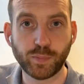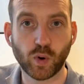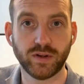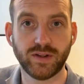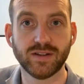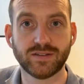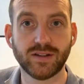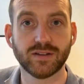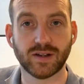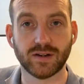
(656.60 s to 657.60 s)
supporting
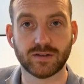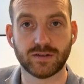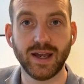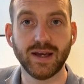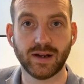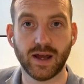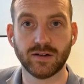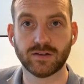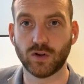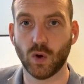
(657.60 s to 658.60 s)
citizens in
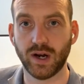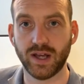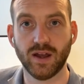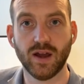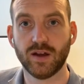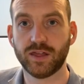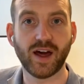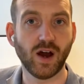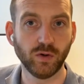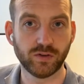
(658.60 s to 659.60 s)
installing
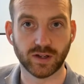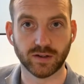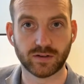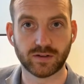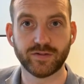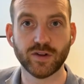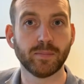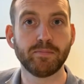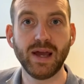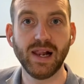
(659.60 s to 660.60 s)
thousands, if
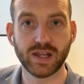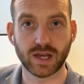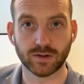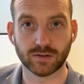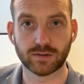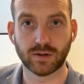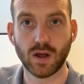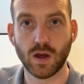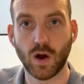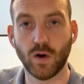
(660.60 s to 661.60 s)
millions,
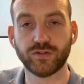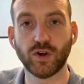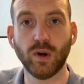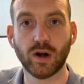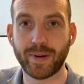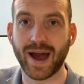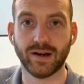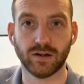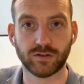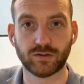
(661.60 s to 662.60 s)
of solar
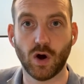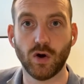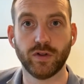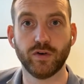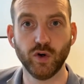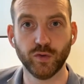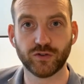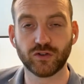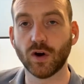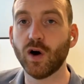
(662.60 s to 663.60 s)
panels on the
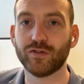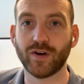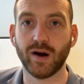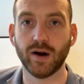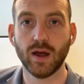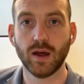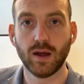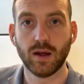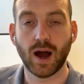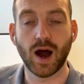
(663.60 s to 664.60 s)
roofs of our
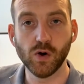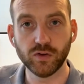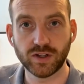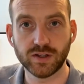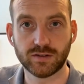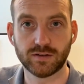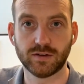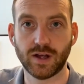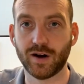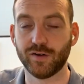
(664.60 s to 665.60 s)
houses,
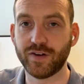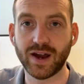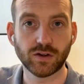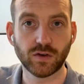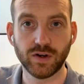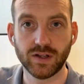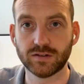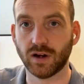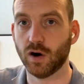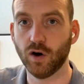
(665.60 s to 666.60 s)
our
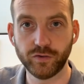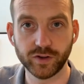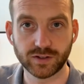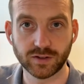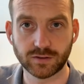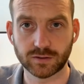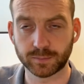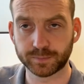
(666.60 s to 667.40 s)
factories, our offices,